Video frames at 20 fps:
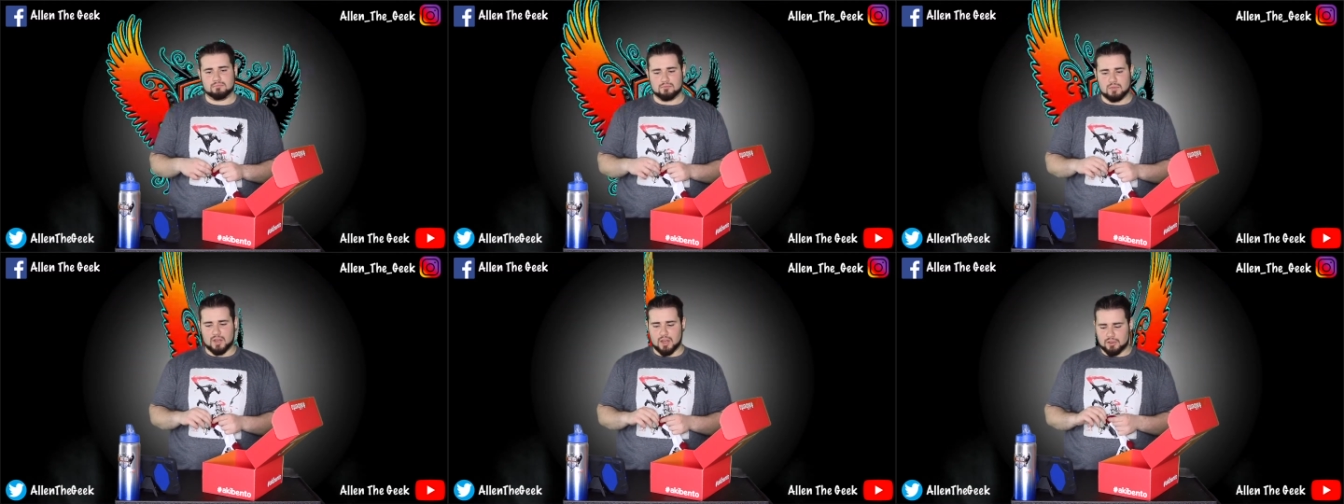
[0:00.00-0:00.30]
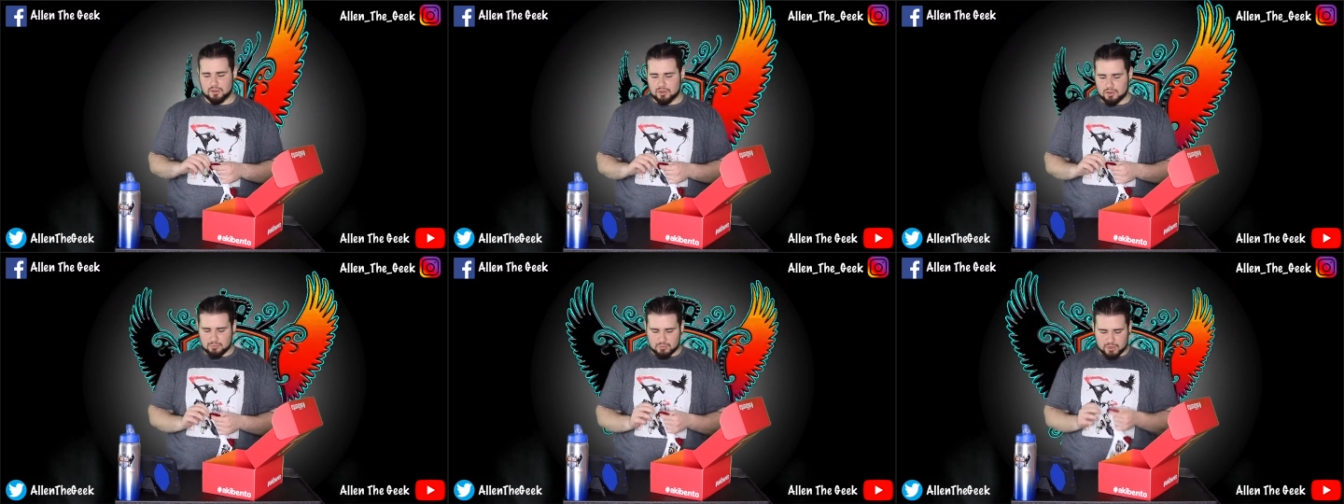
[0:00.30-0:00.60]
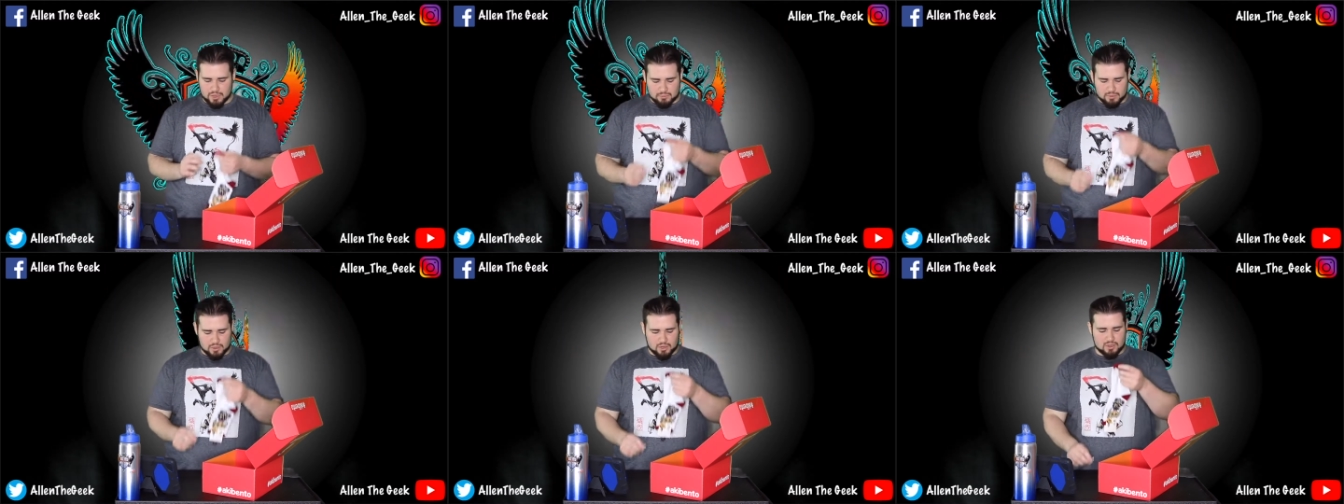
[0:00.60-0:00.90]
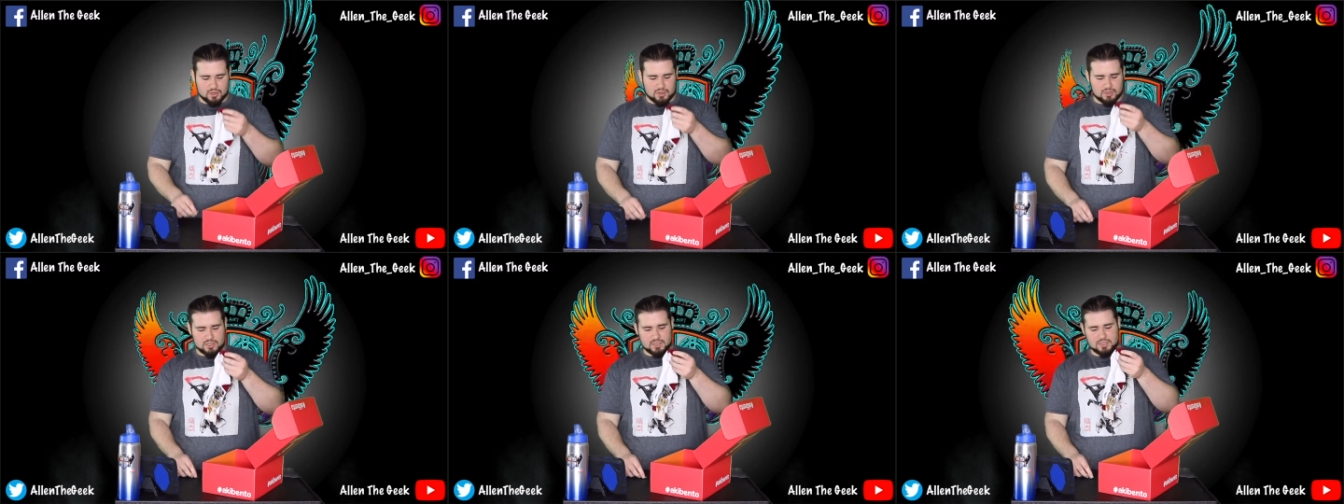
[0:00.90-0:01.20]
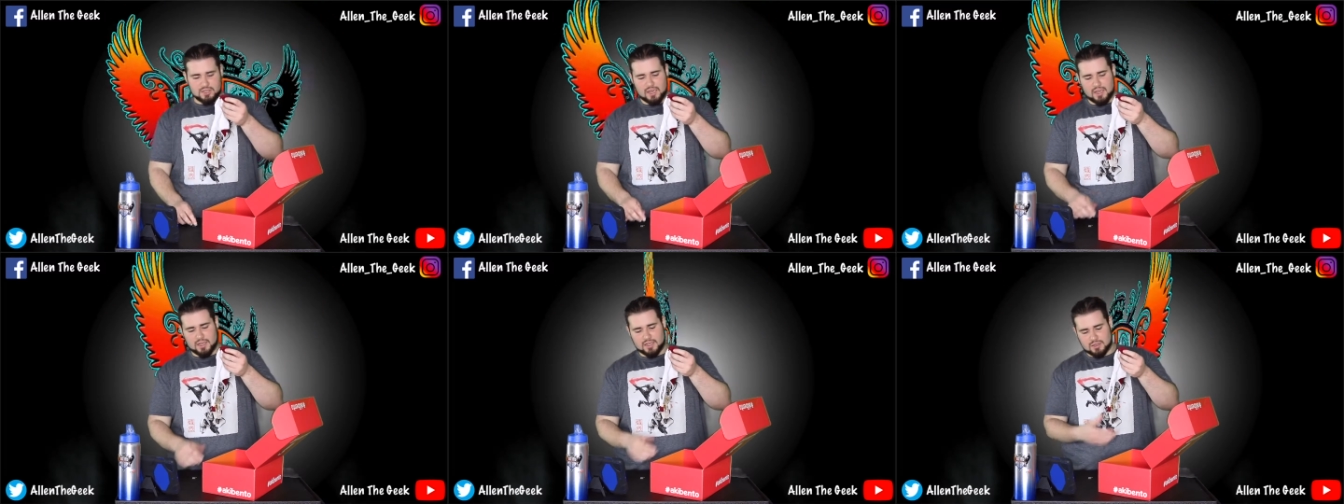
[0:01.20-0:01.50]
How you gonna break my heart like
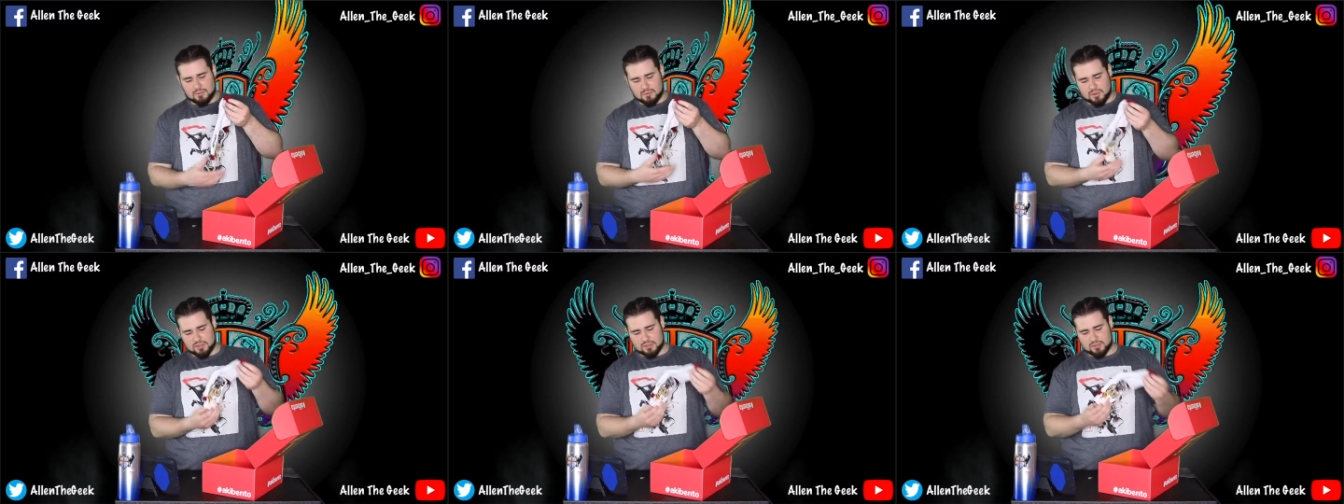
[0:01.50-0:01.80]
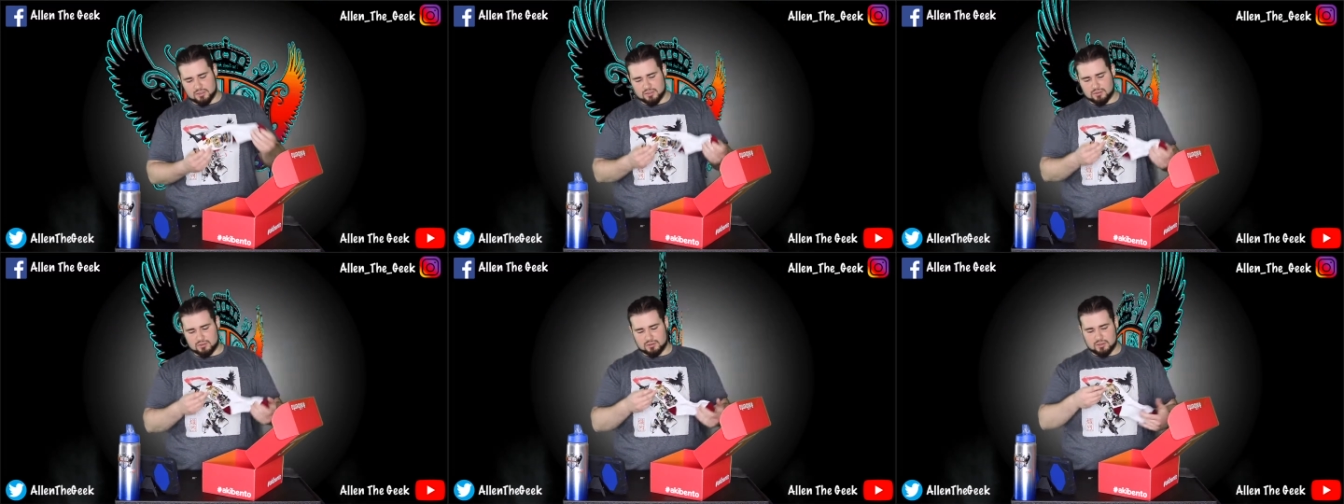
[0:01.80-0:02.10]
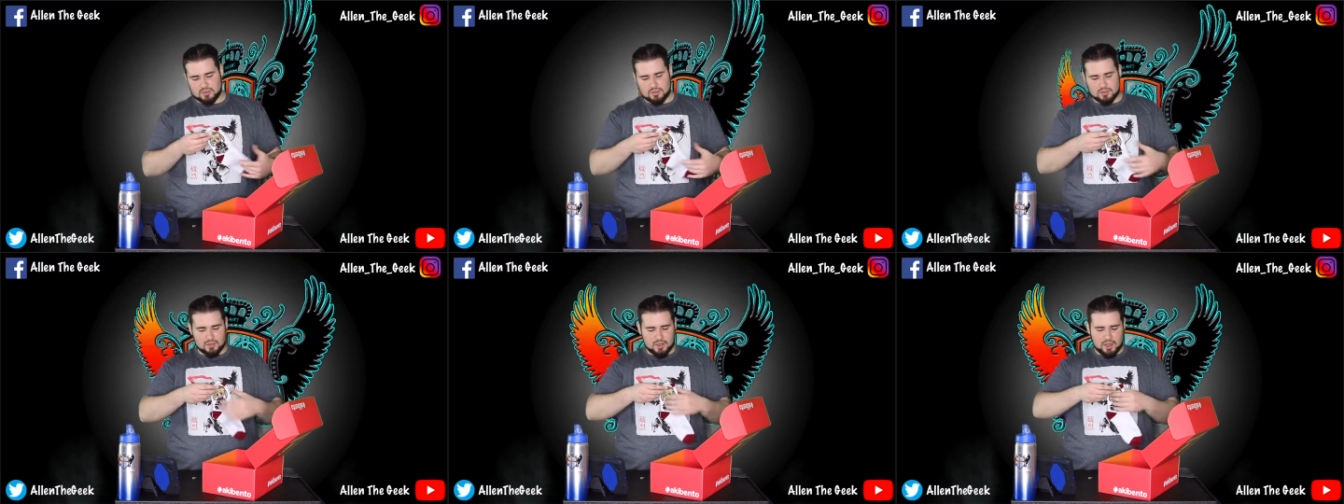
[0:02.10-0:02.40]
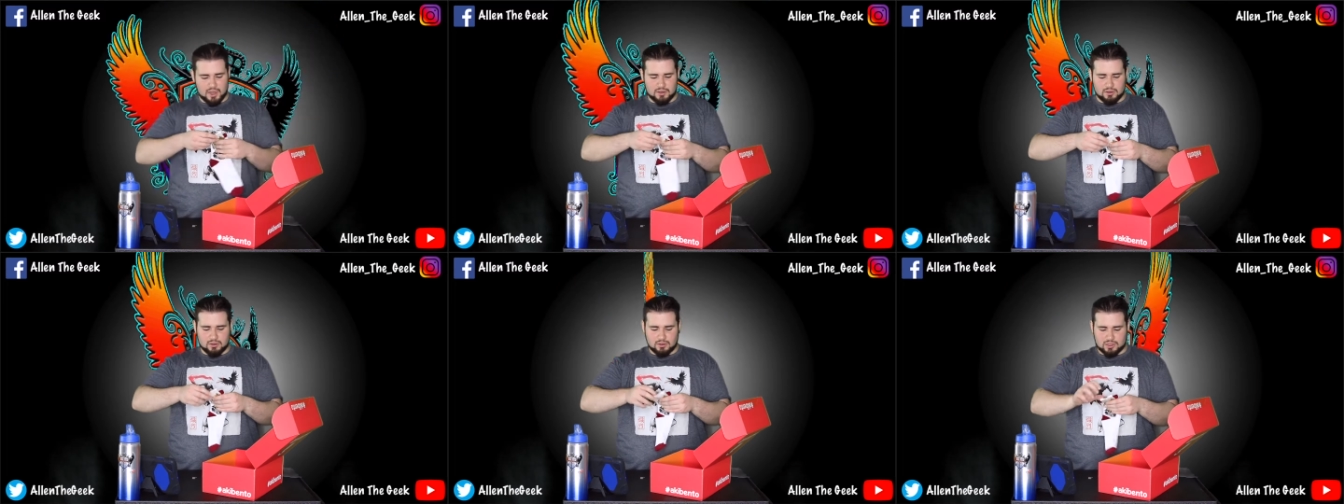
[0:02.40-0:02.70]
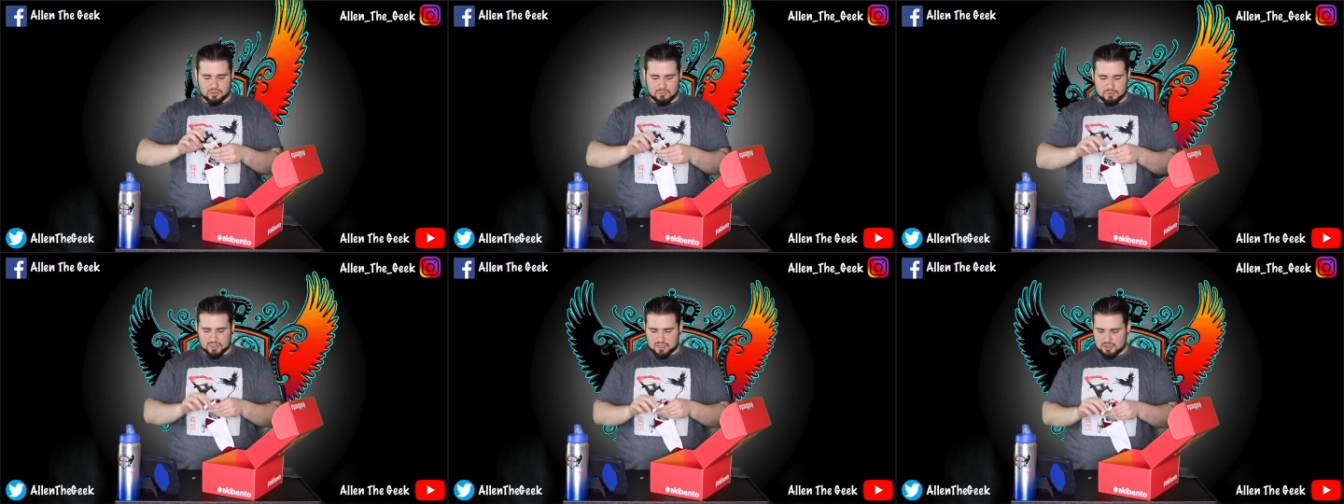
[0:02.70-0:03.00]
that, Aki How you gonna
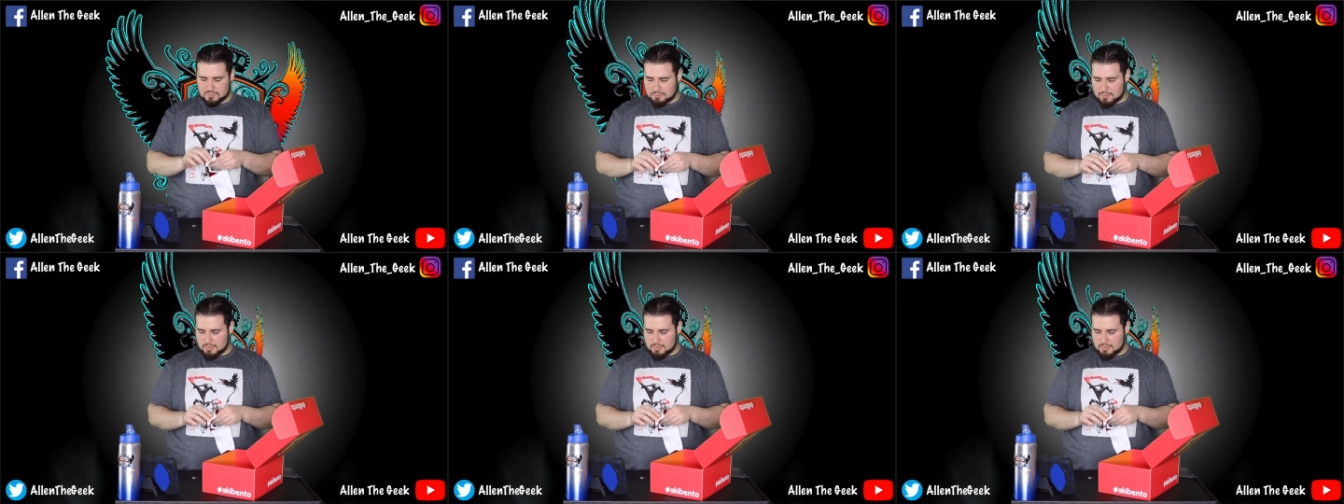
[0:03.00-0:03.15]
give me these